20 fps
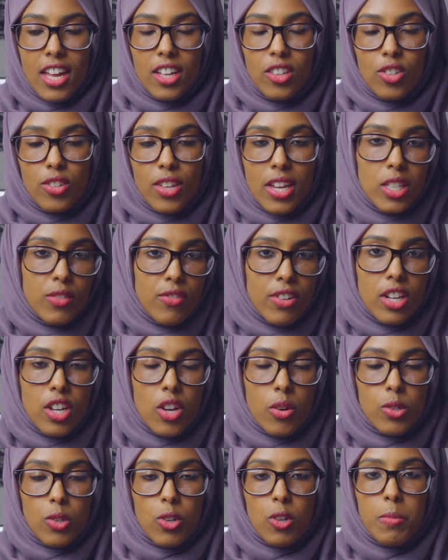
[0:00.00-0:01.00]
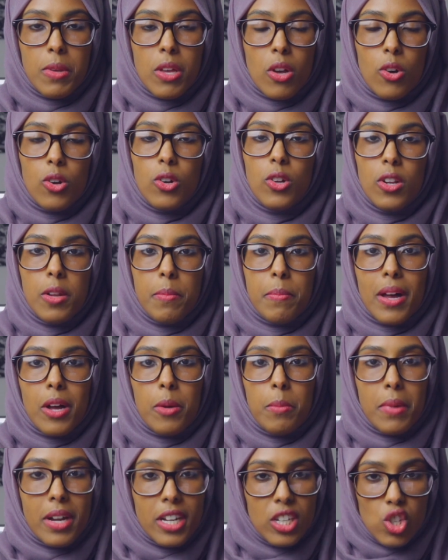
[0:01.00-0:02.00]
Today's video is going to be all
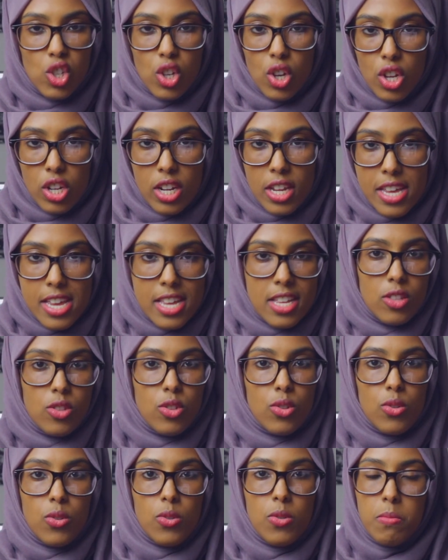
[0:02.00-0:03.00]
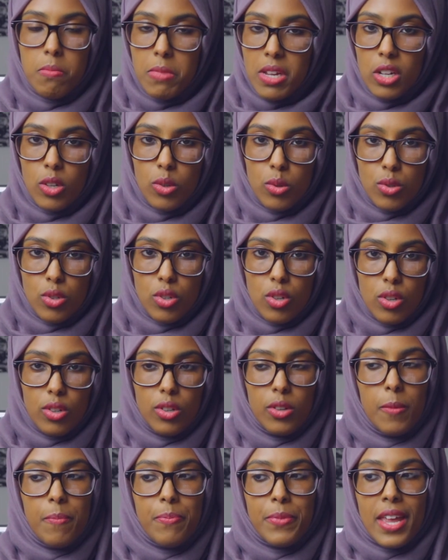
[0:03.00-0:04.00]
about my journey into medical
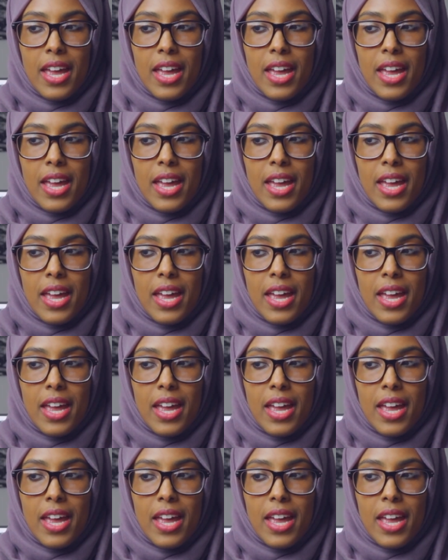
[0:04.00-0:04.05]
school.